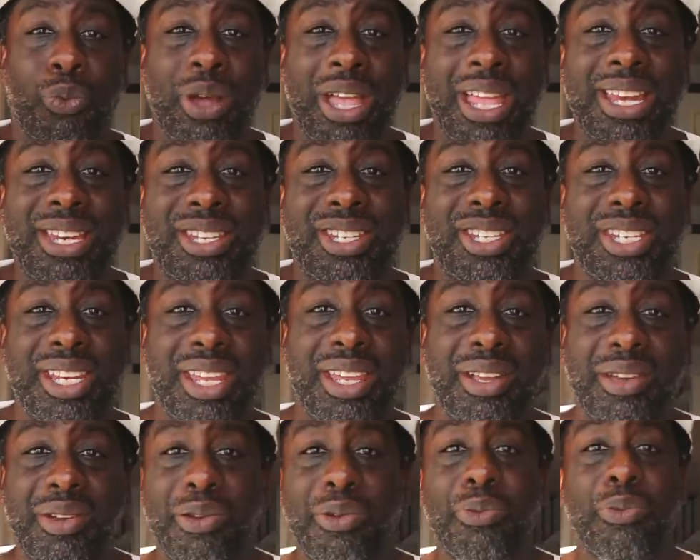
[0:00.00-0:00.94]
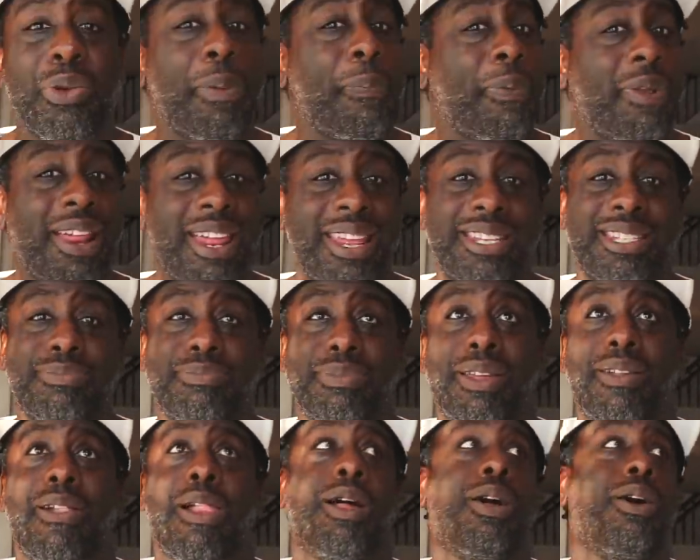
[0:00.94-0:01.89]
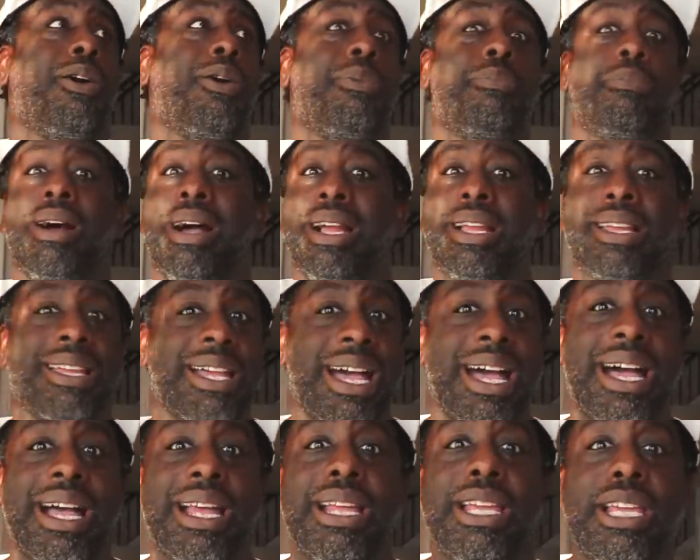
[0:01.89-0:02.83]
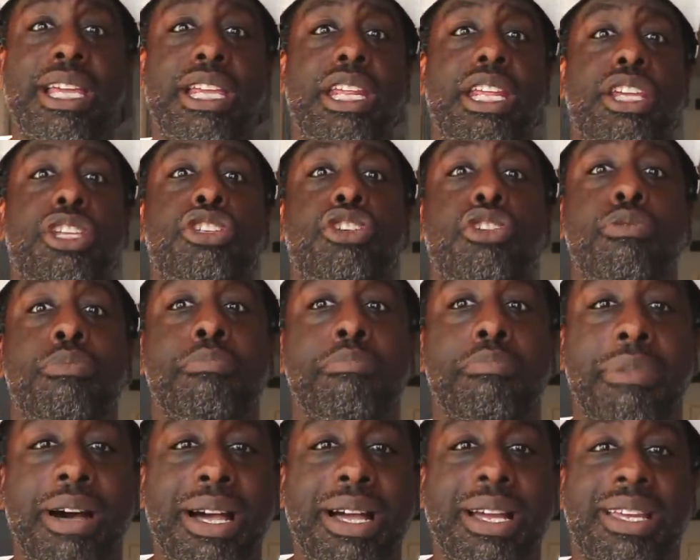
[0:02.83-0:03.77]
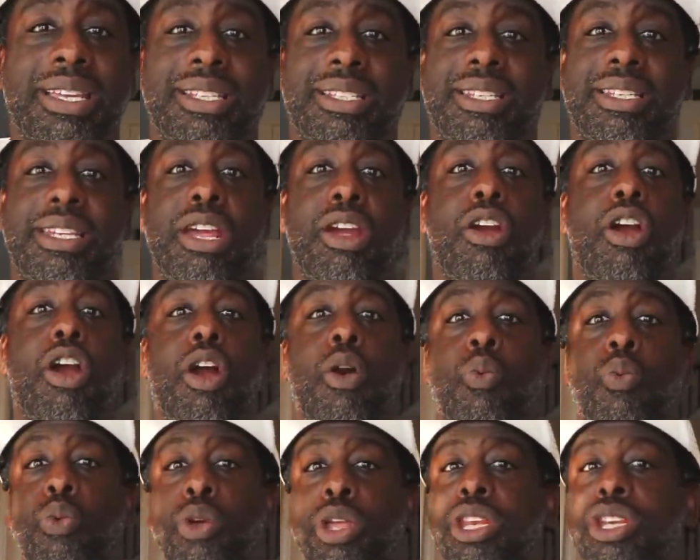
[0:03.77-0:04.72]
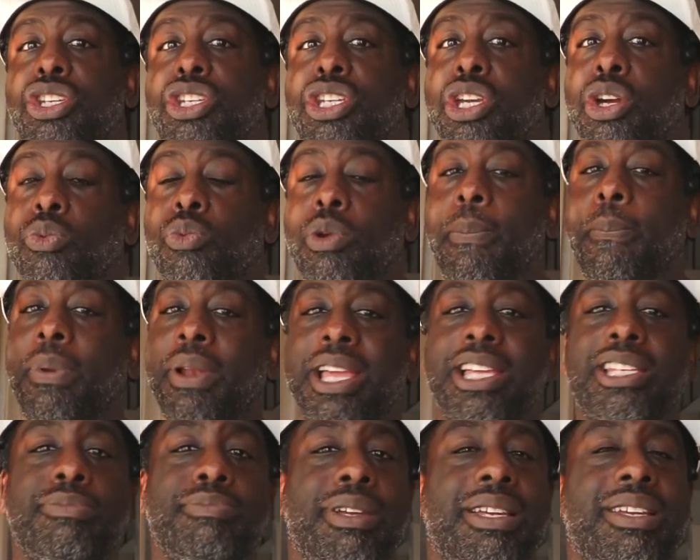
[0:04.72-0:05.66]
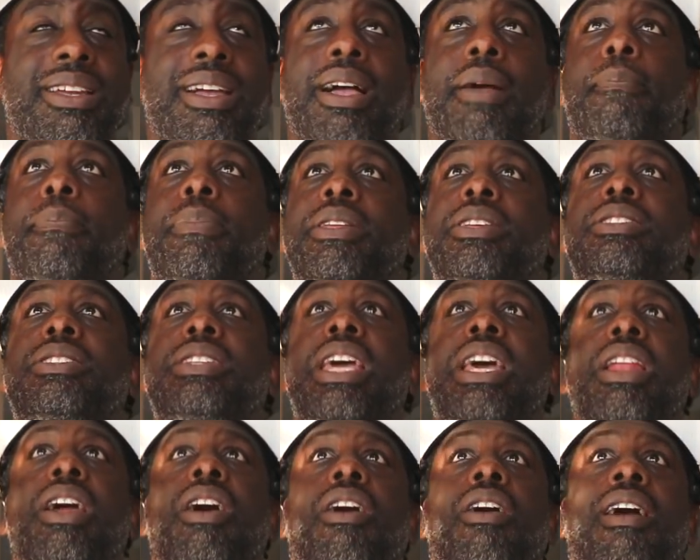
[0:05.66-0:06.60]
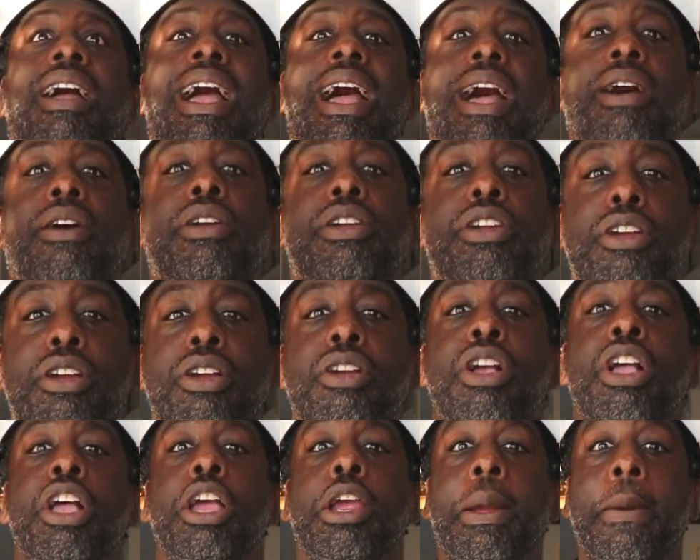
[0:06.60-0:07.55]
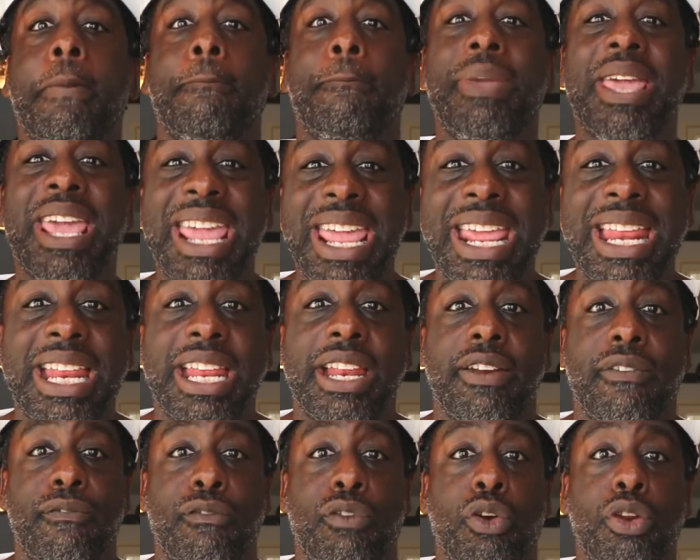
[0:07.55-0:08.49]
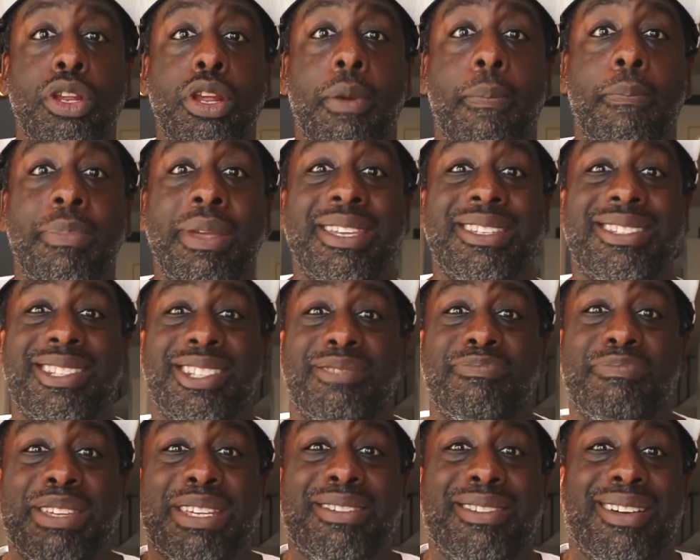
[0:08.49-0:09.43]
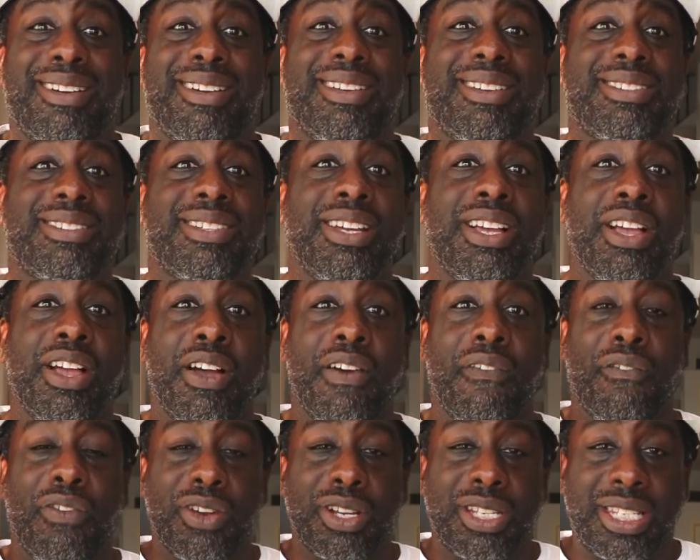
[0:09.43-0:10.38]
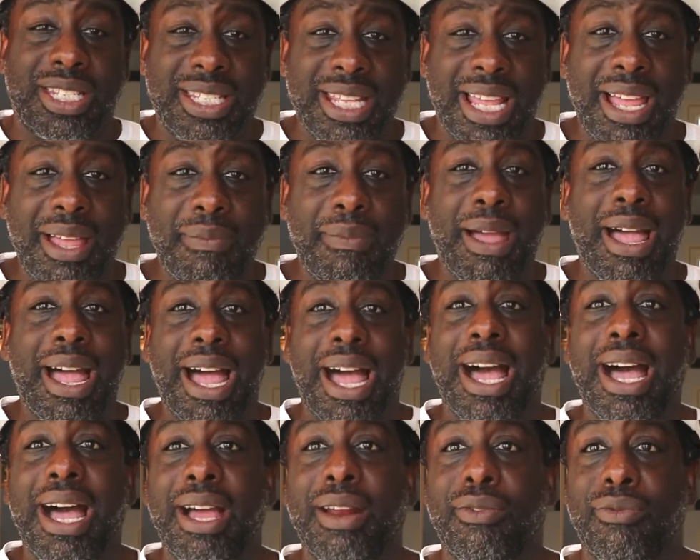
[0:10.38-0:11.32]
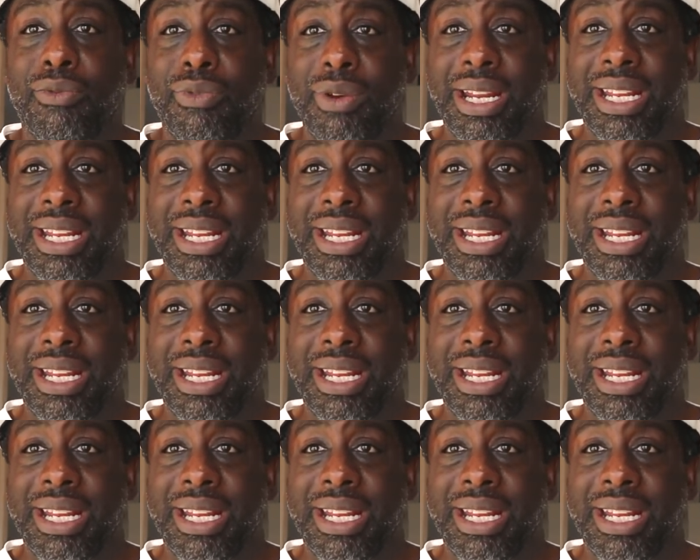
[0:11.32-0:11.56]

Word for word: windshield replacement, oh my God, it is humongous. There are windshield replacement companies that are out here competing for your business because for some odd